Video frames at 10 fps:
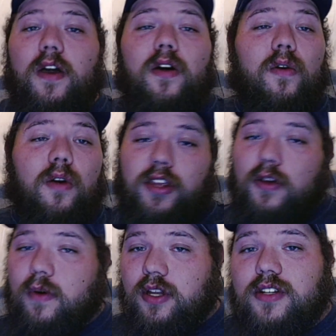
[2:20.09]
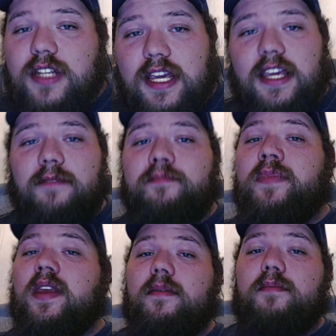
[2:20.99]
and your team
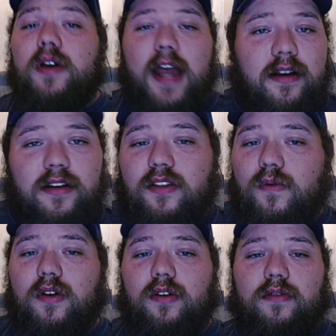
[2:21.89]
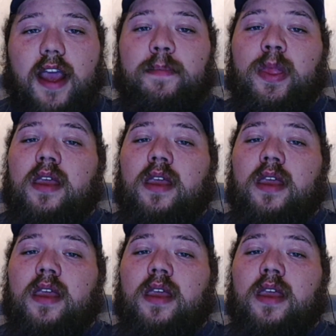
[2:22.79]
put out into the world, right?